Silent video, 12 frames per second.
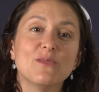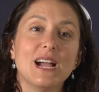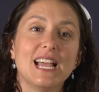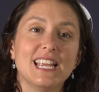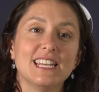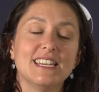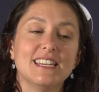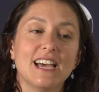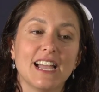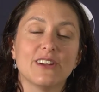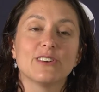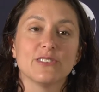when
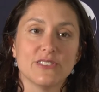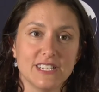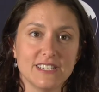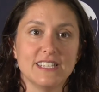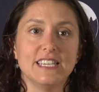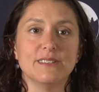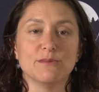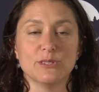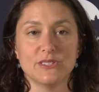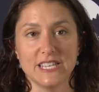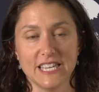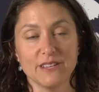I heard that he
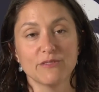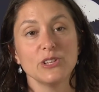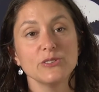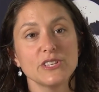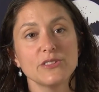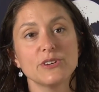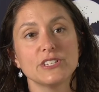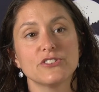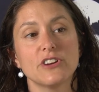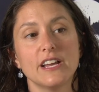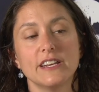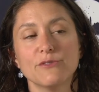was thinking of closing the restaurant,